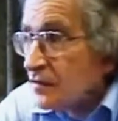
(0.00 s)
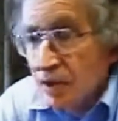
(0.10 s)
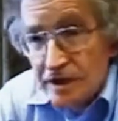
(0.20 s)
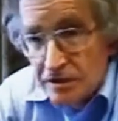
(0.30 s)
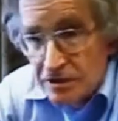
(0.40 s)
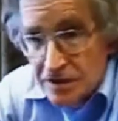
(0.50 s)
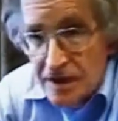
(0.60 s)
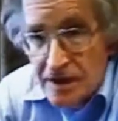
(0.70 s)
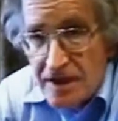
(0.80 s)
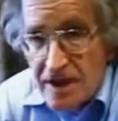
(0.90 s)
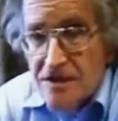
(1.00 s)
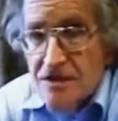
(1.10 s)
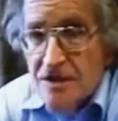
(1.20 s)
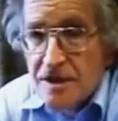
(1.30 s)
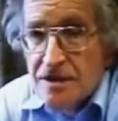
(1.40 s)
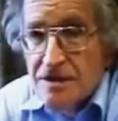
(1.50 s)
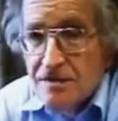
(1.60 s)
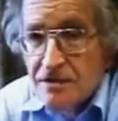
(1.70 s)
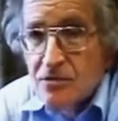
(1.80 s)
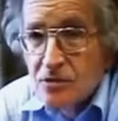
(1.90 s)
what you study in history as
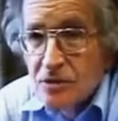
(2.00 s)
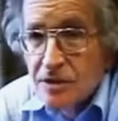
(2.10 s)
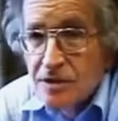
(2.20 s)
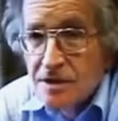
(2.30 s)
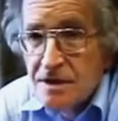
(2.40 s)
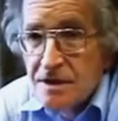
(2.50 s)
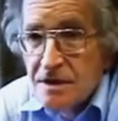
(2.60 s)
civil wars